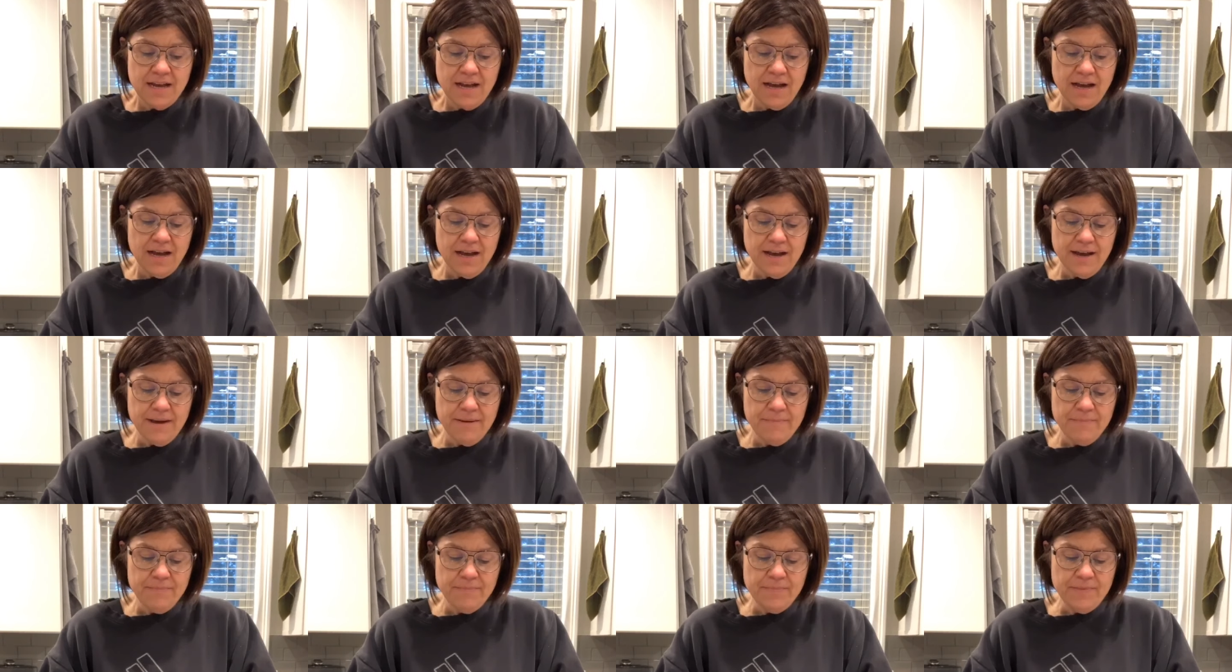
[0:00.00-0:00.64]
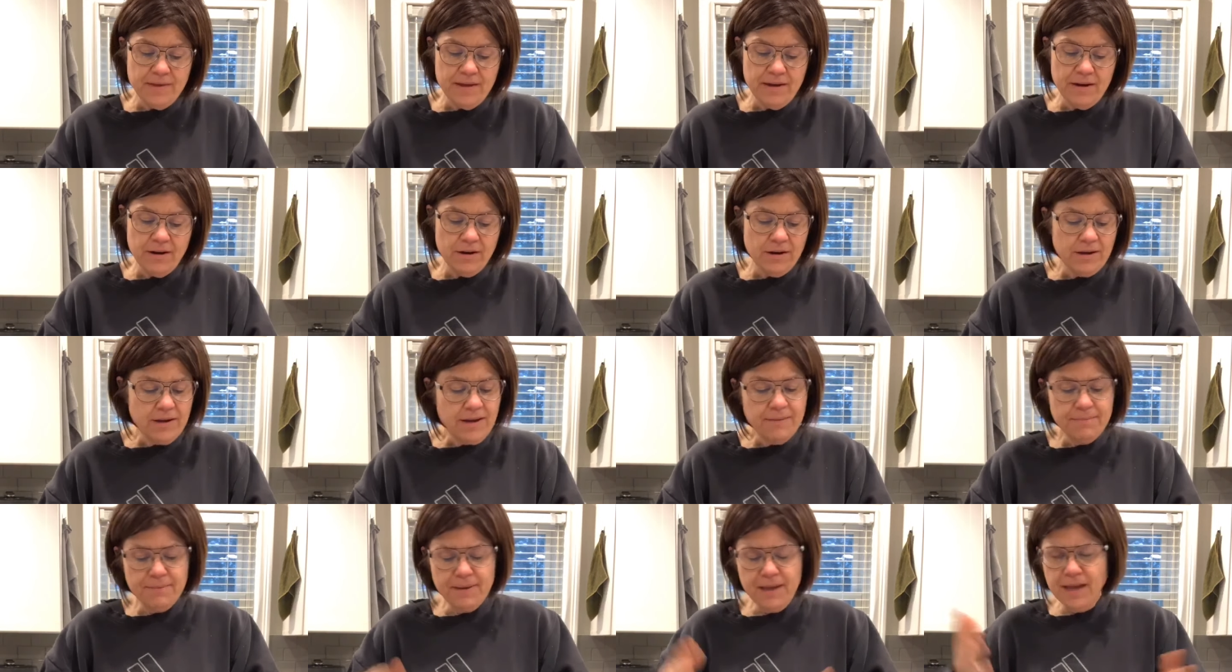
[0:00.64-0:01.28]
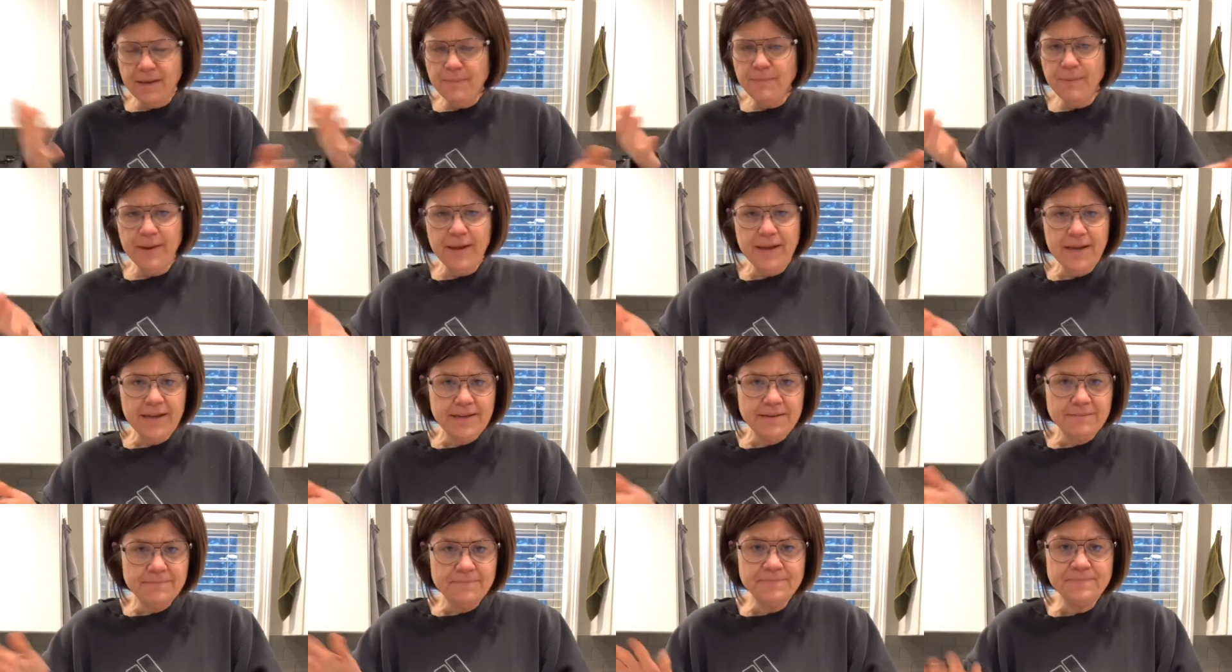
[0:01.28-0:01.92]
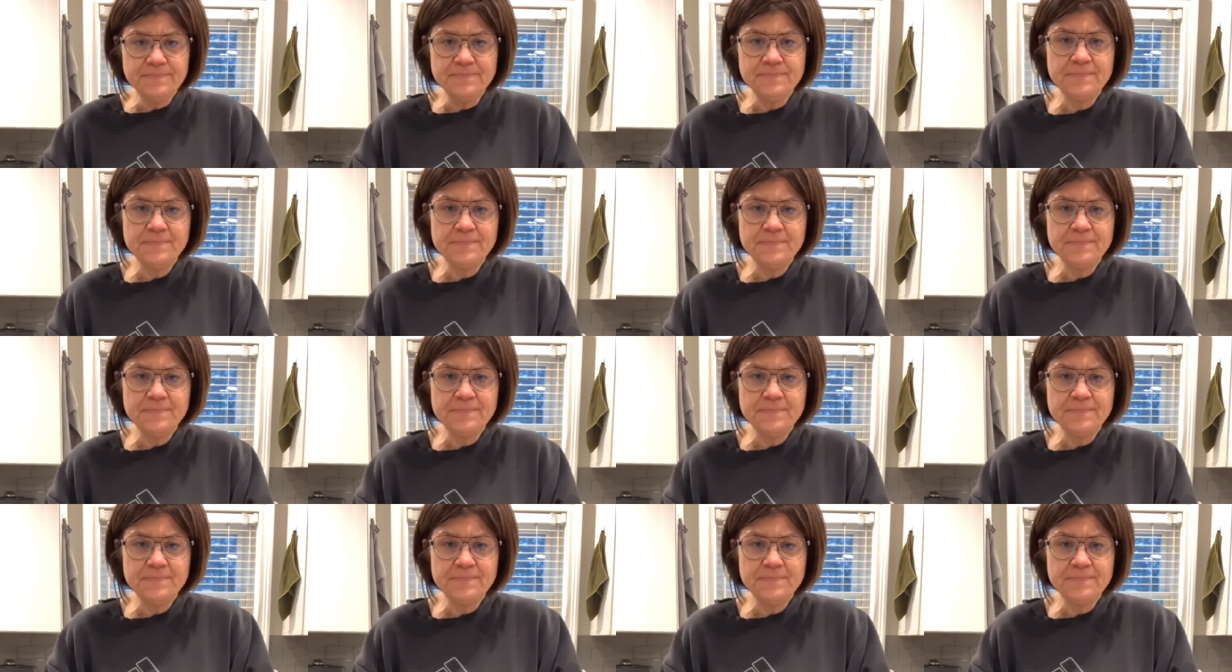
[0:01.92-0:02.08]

our cupcake pan,